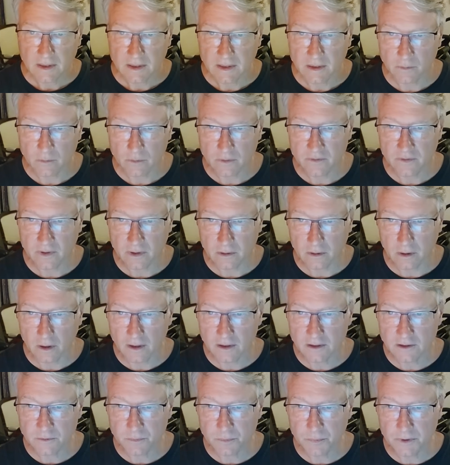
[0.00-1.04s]
It was a
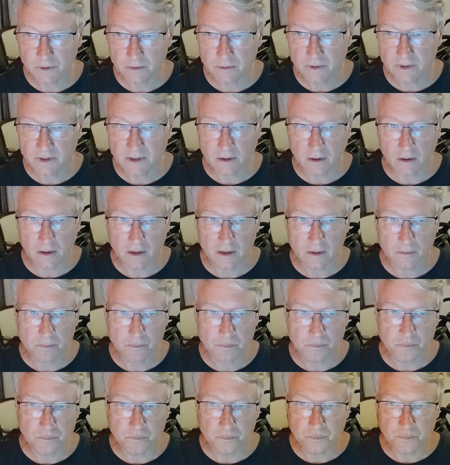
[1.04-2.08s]
large building on
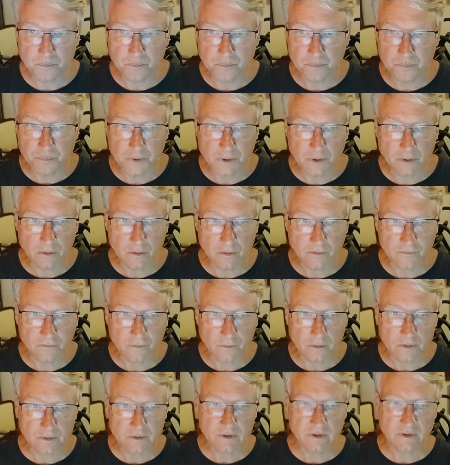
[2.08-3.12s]
a
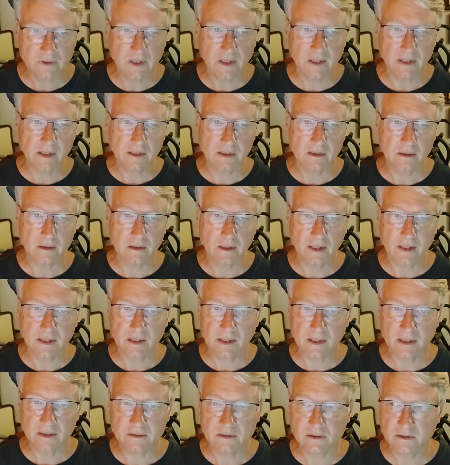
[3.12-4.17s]
beautiful estate
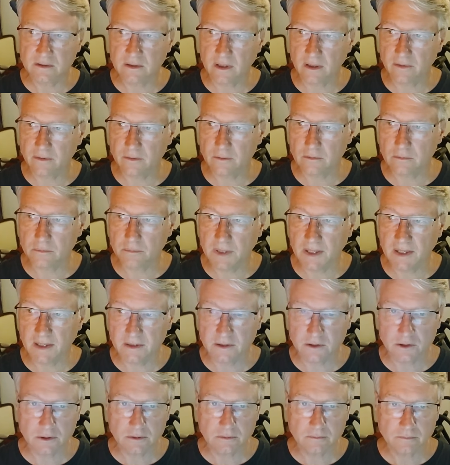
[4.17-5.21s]
like a southern
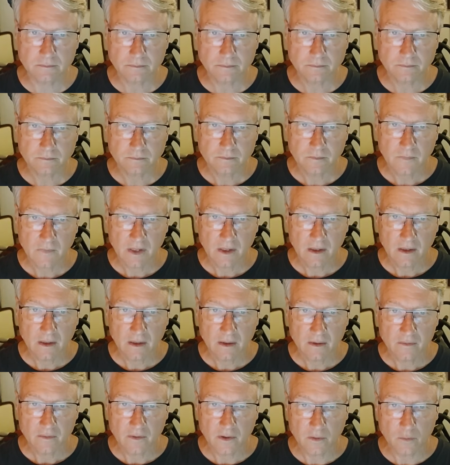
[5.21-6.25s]
mansion.
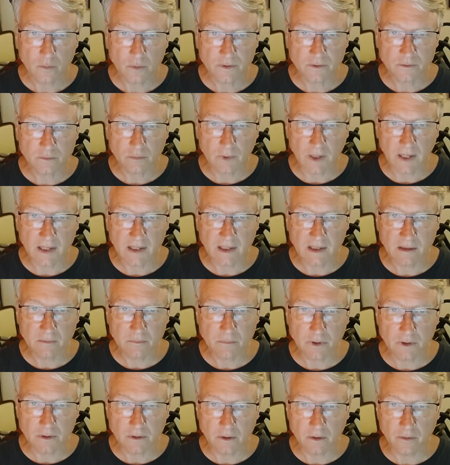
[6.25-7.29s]
There was writing
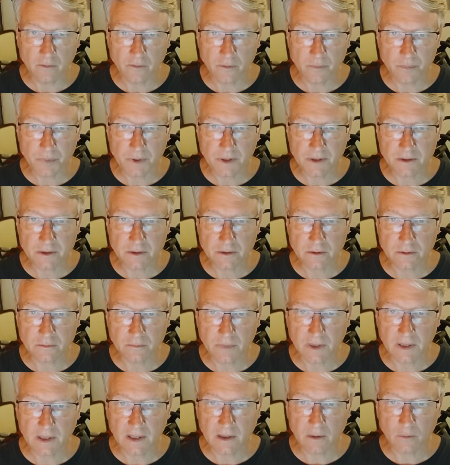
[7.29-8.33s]
below the picture,
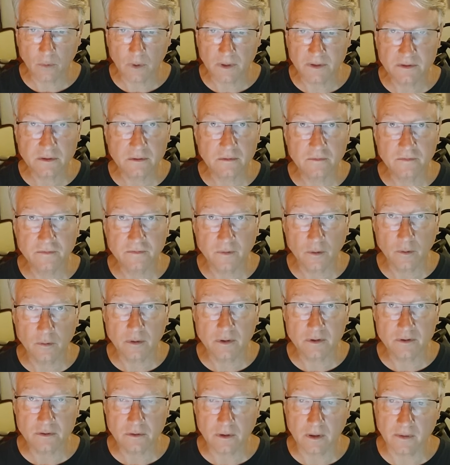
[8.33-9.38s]
but I wasn't
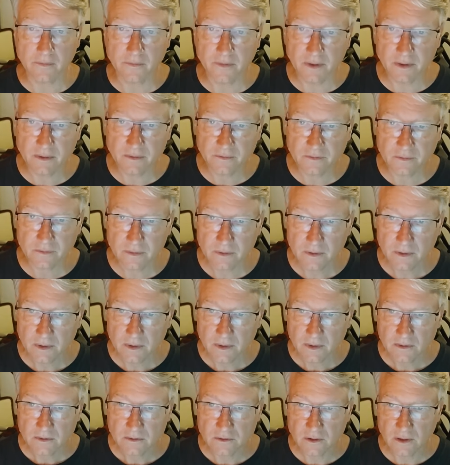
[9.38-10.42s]
focused on this,
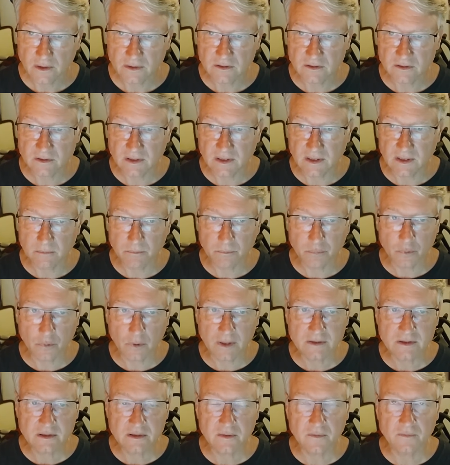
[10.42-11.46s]
just the
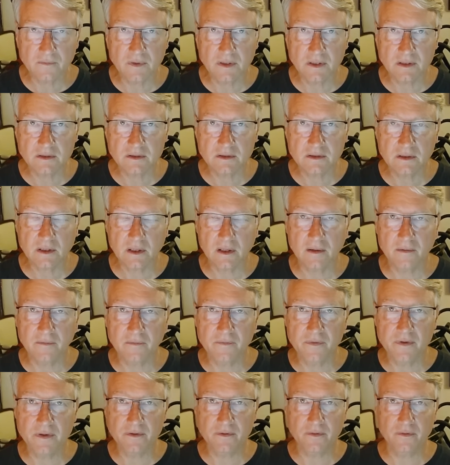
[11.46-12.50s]
impressiveness
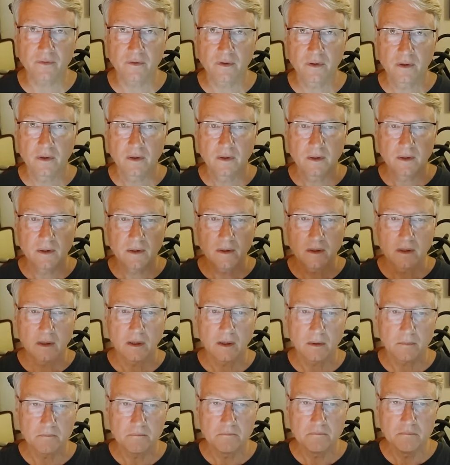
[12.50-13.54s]
of this
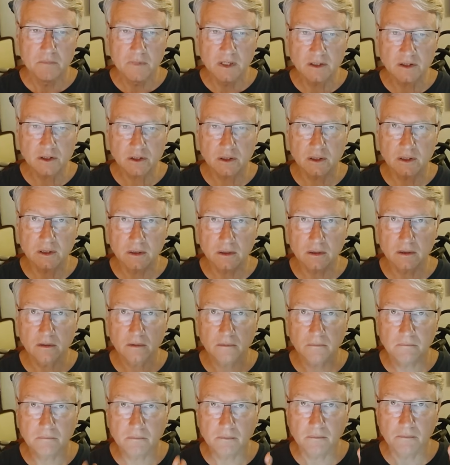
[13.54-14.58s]
mission
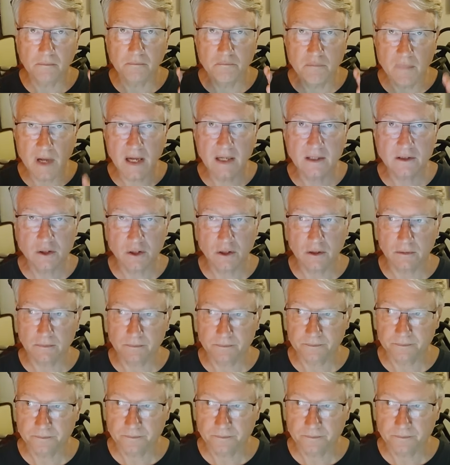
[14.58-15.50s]
mansion.